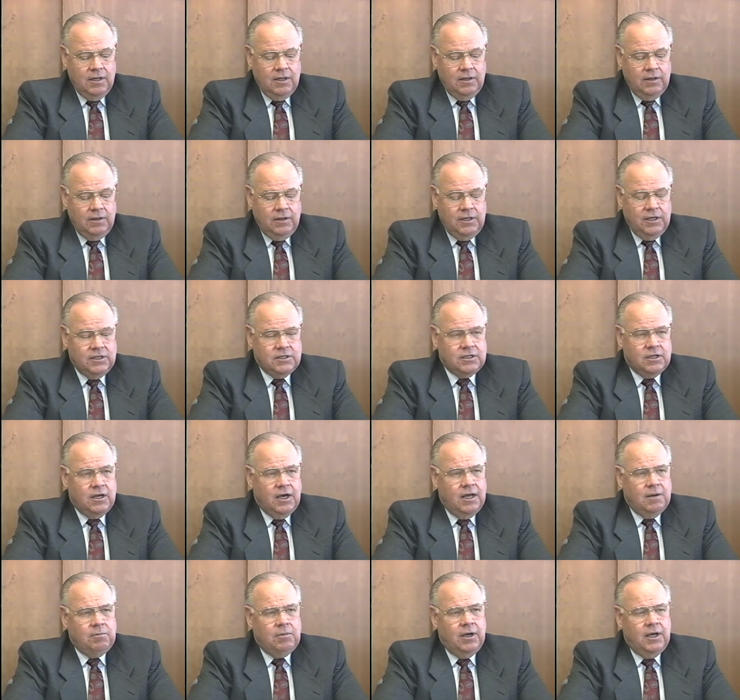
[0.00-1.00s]
This
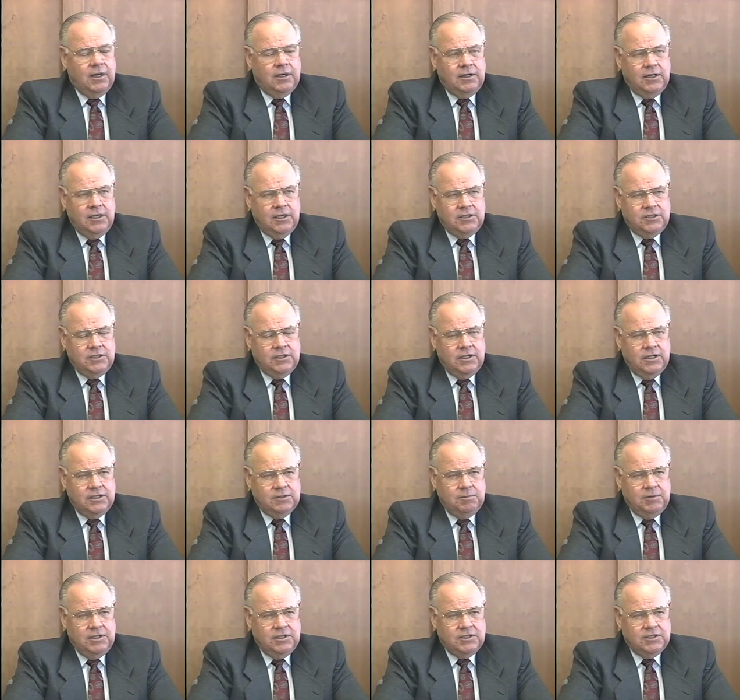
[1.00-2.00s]
caught my attention as
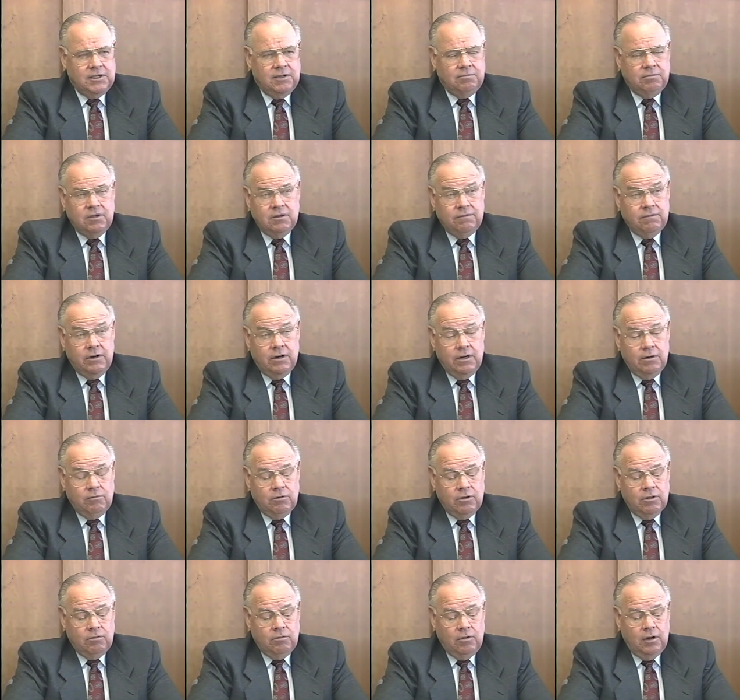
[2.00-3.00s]
being something very
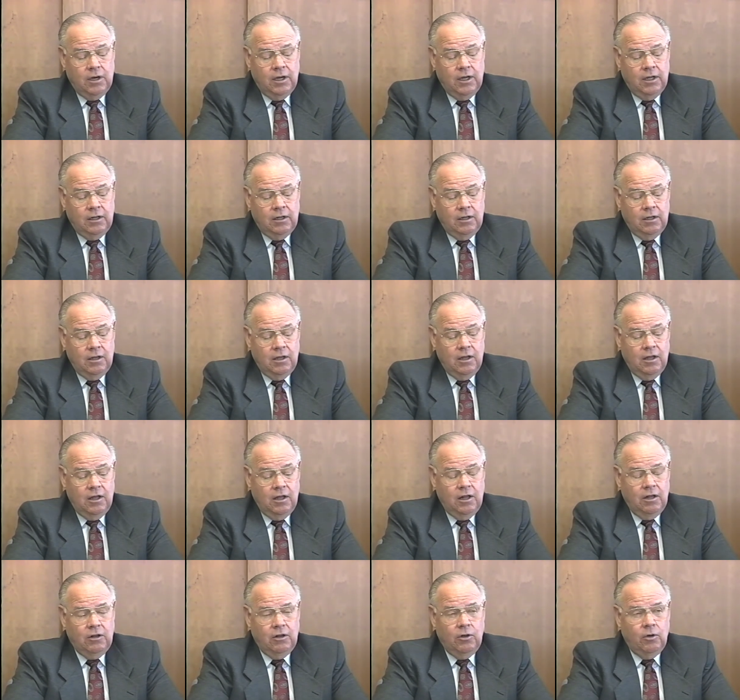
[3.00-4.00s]
worthwhile,
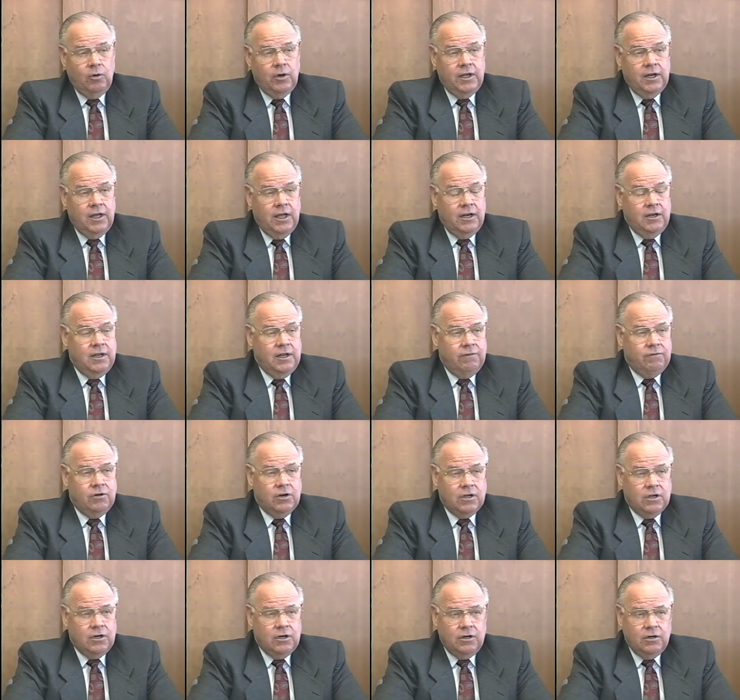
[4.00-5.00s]
although it had never
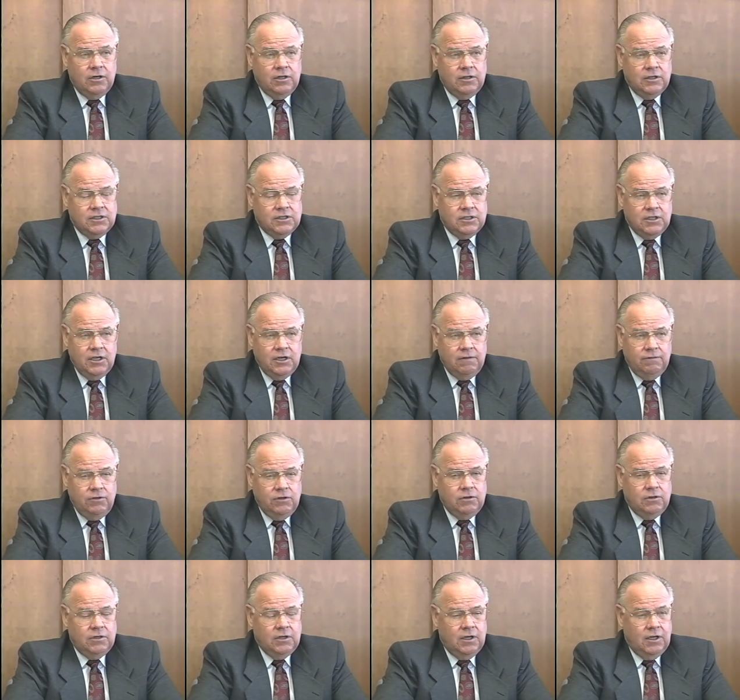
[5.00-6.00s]
occurred in the state of
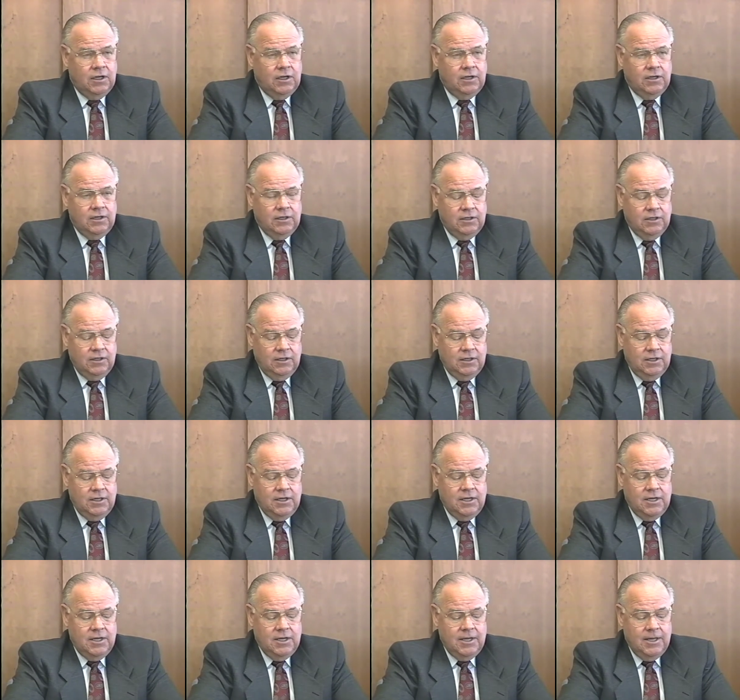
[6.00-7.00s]
Utah
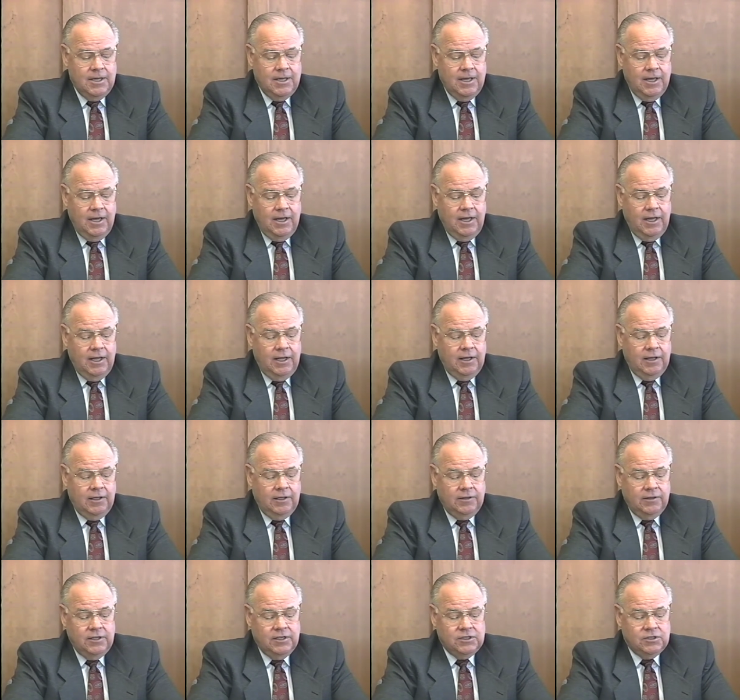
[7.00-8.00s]
uh,
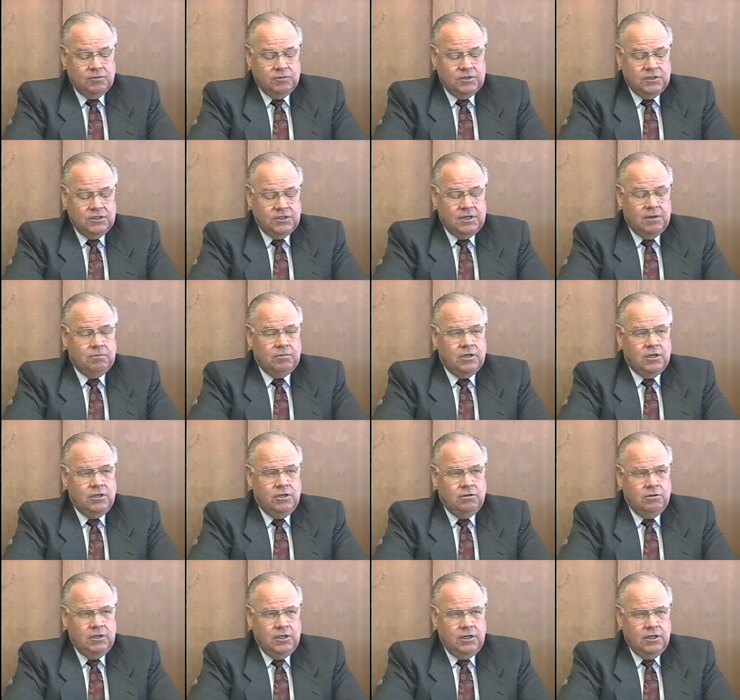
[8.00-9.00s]
this was something
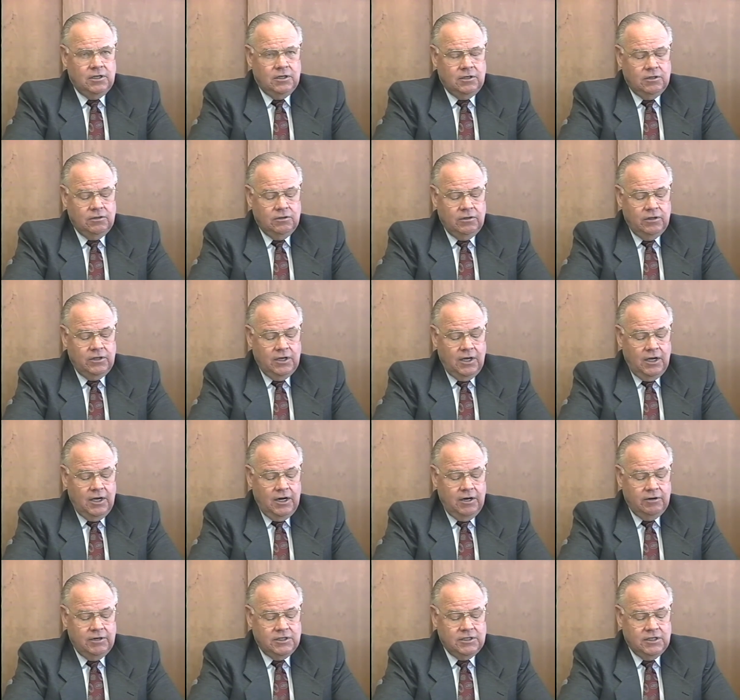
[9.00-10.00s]
unique to the
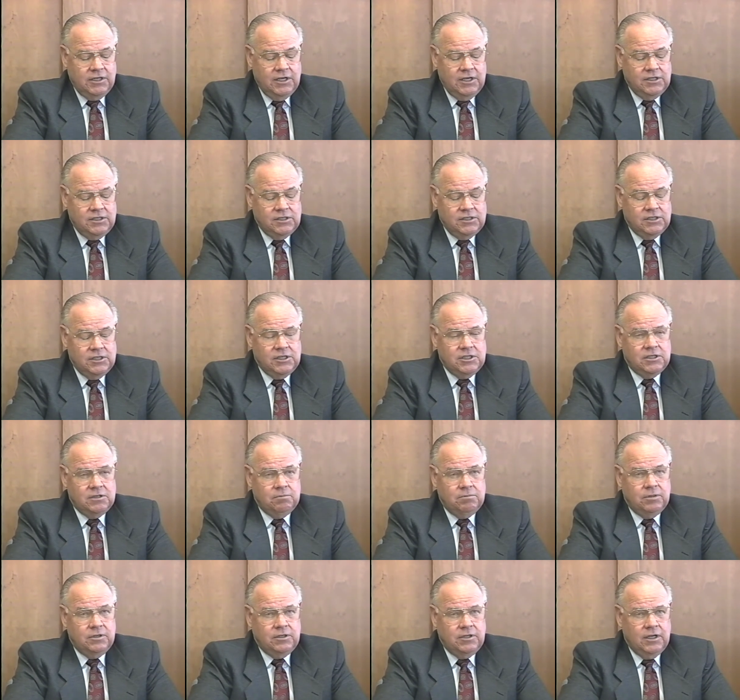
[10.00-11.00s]
higher education system,
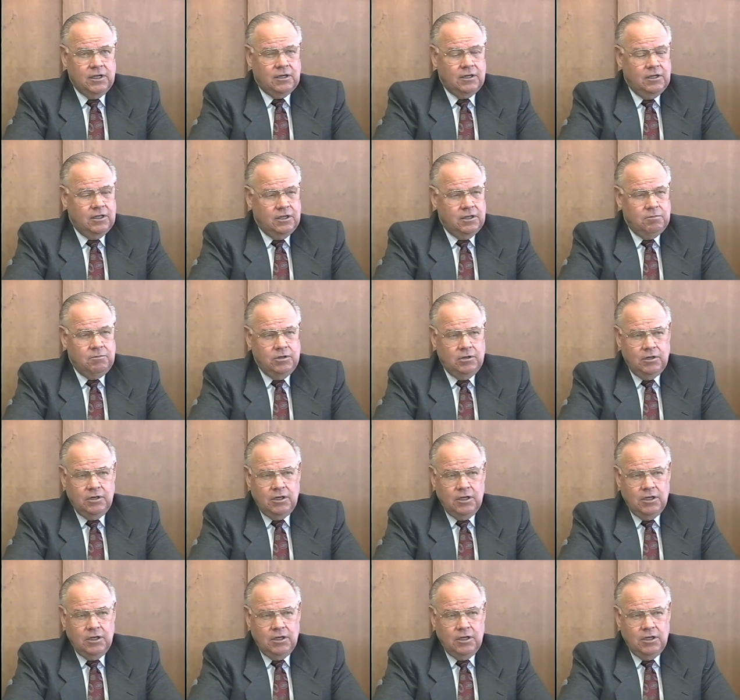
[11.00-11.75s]
particularly community